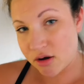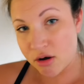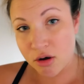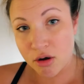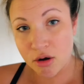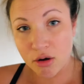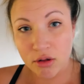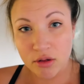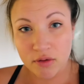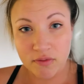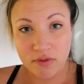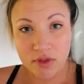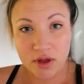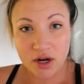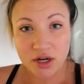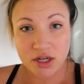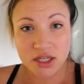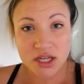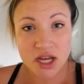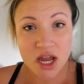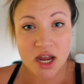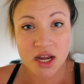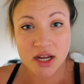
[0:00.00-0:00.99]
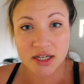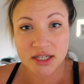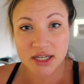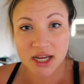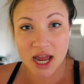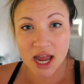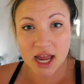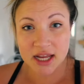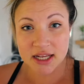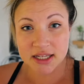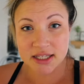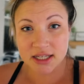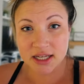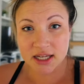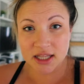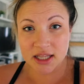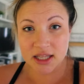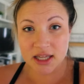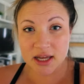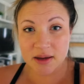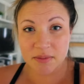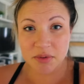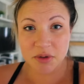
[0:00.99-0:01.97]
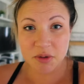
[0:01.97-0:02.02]
all of their tongue ties
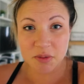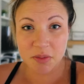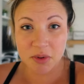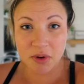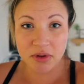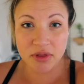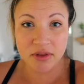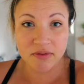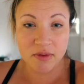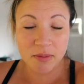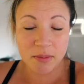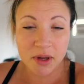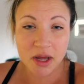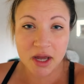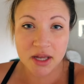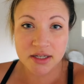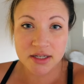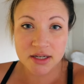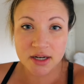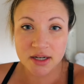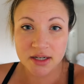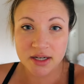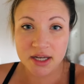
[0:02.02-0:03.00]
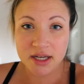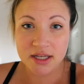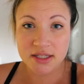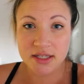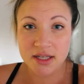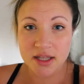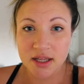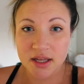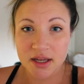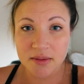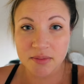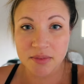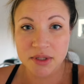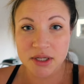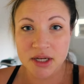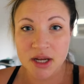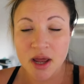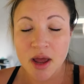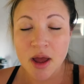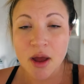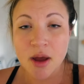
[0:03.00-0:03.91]
clipped. Both of them got tongue ties clipped.